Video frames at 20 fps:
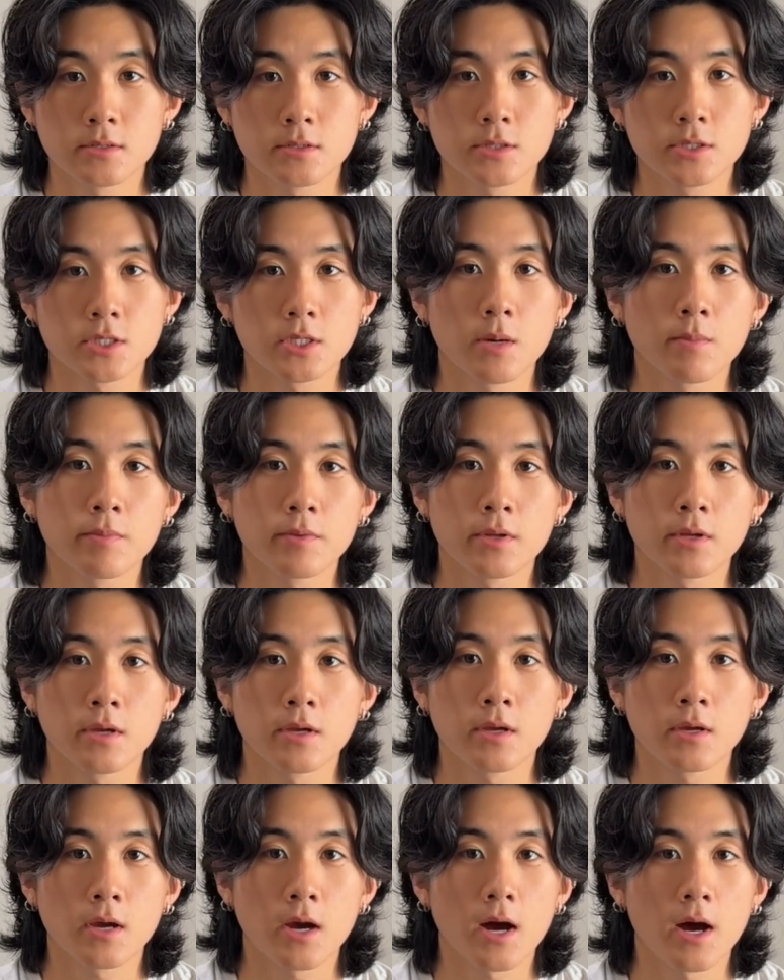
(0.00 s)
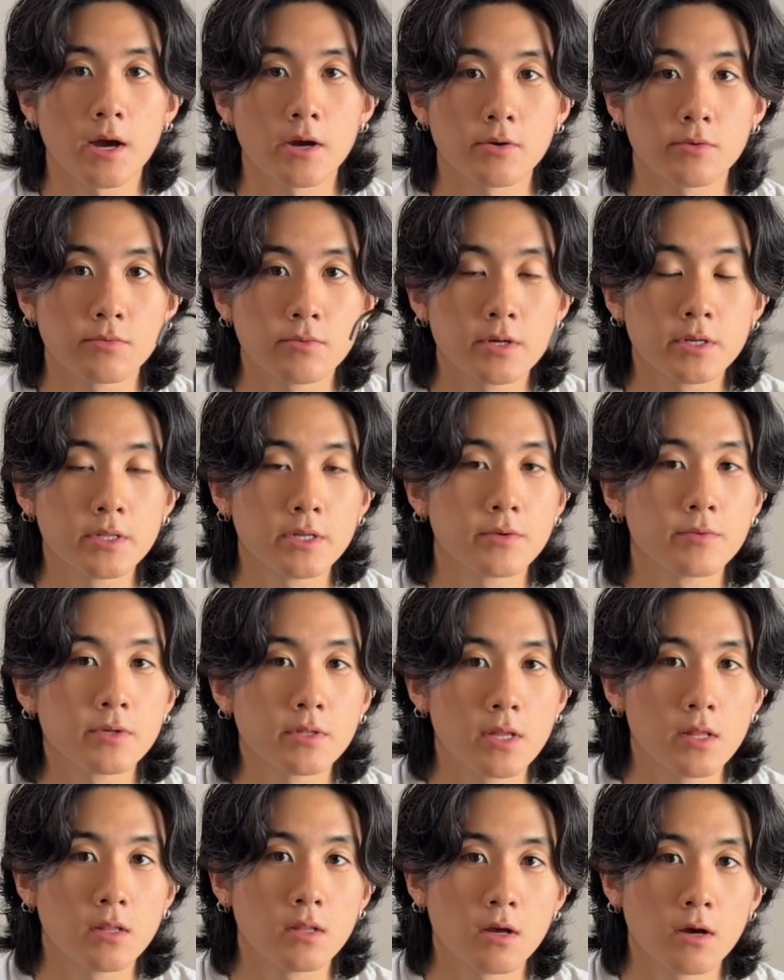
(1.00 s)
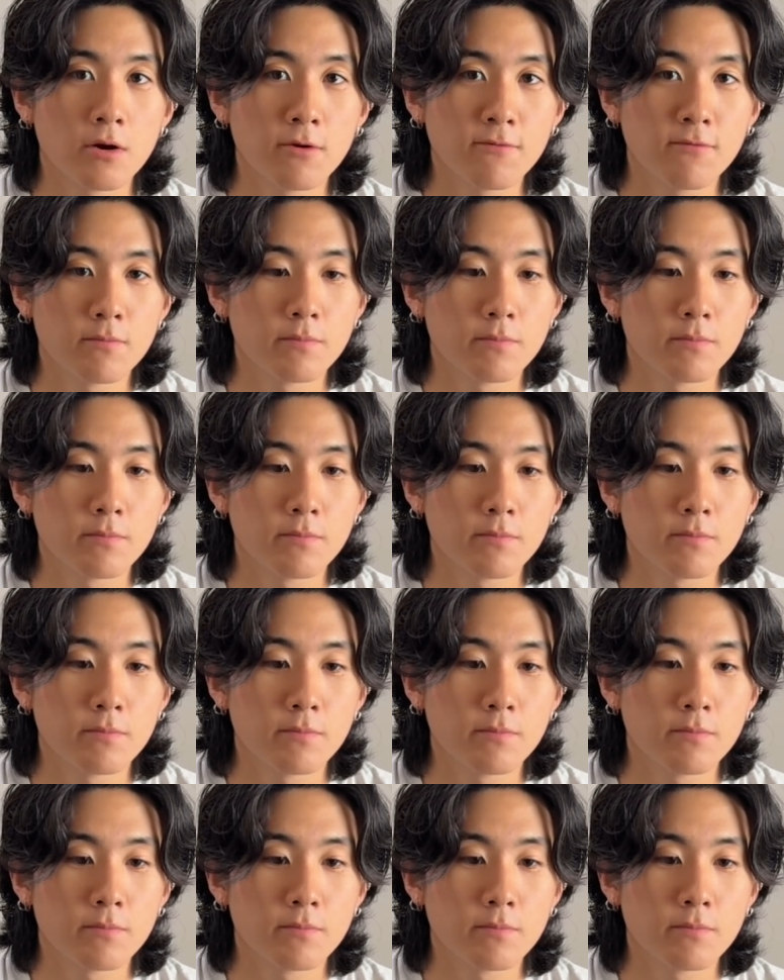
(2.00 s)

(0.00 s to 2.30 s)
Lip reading: something I really love.